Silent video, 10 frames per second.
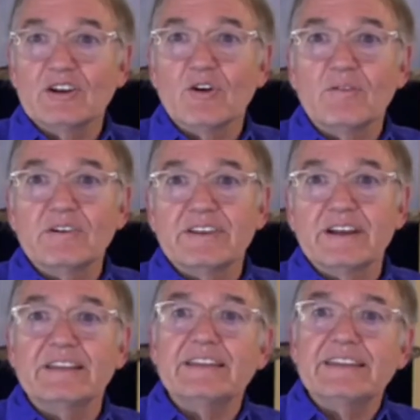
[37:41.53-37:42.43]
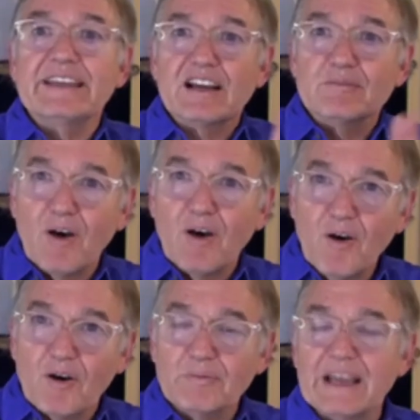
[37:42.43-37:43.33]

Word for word: they're over there, and then they come home,